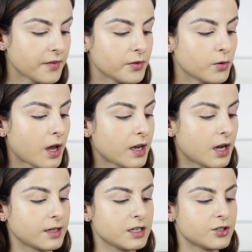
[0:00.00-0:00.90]
I feel like
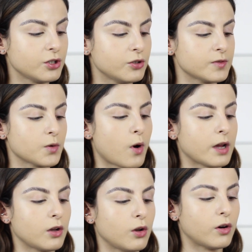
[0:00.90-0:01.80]
I need to use
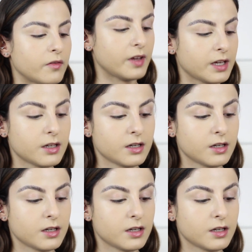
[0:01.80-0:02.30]
quite a lot of it.